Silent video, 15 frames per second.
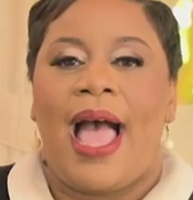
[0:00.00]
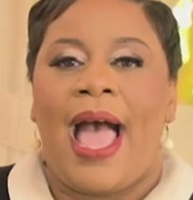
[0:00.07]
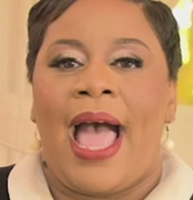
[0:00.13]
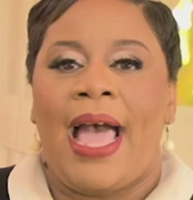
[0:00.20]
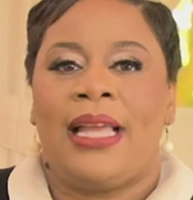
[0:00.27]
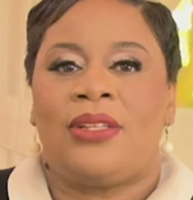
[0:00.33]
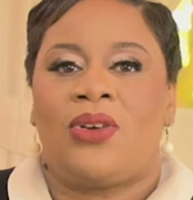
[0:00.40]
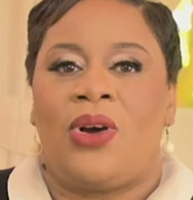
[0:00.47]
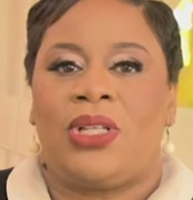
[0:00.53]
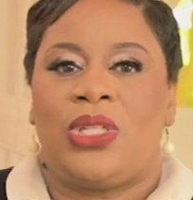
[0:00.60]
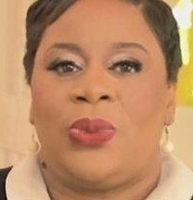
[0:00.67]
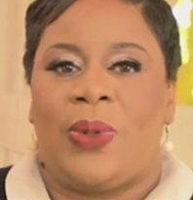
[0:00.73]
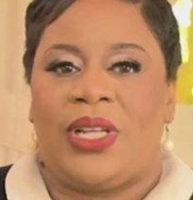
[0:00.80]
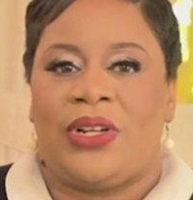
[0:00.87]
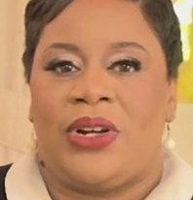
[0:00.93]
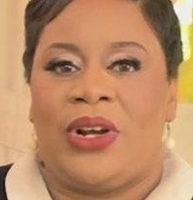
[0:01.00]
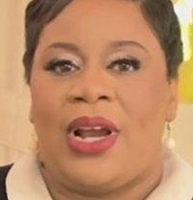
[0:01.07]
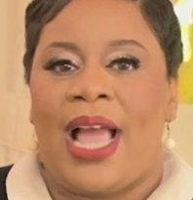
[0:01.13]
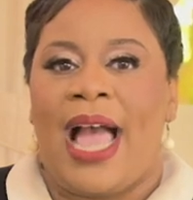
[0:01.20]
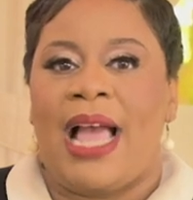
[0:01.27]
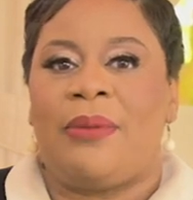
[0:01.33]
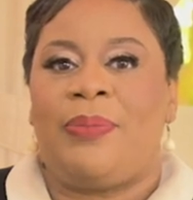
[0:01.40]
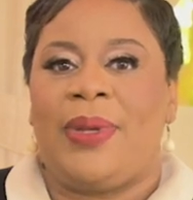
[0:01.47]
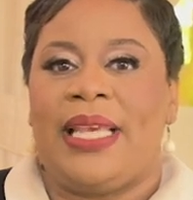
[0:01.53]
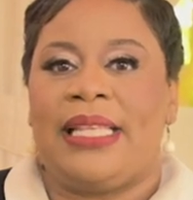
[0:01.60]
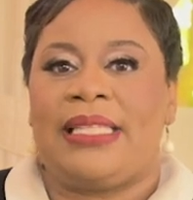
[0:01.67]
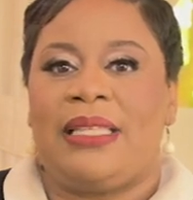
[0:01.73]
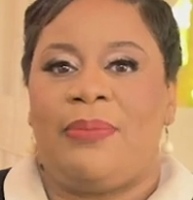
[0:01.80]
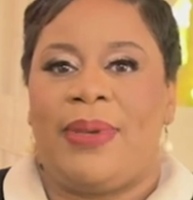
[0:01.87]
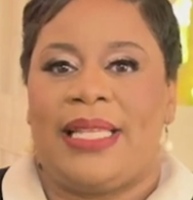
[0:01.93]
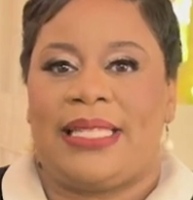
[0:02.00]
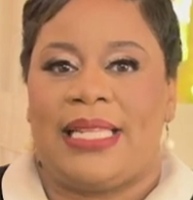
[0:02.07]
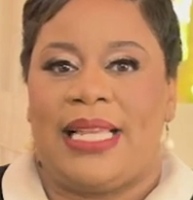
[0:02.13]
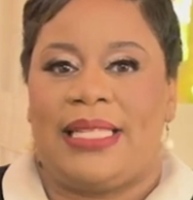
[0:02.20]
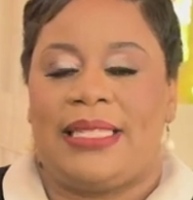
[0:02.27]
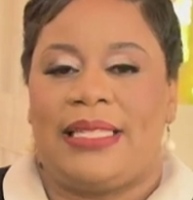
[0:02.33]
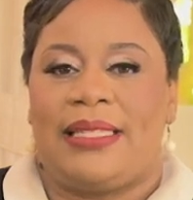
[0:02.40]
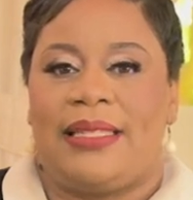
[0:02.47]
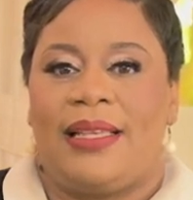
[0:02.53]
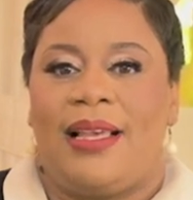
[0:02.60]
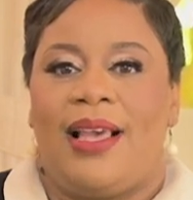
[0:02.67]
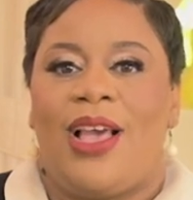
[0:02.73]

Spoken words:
and on Twitter at BEC Business.